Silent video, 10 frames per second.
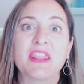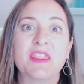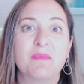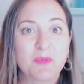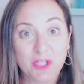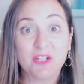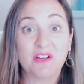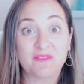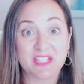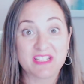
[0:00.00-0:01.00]
The beauty
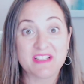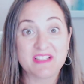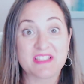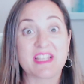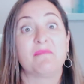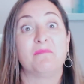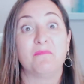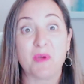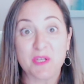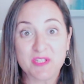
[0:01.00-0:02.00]
of it is that
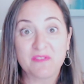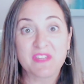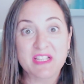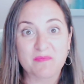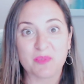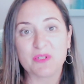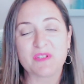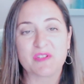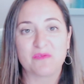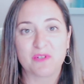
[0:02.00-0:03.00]
most of these books
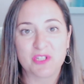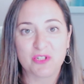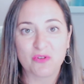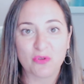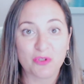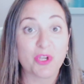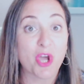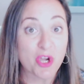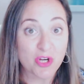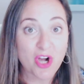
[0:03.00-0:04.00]
are what you call
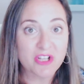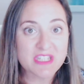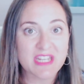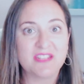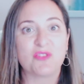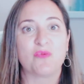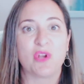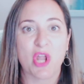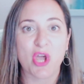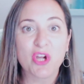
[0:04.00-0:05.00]
no content or
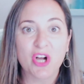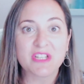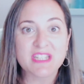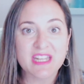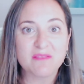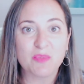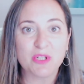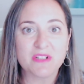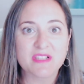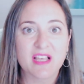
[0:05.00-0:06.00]
low content
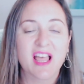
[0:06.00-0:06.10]
books.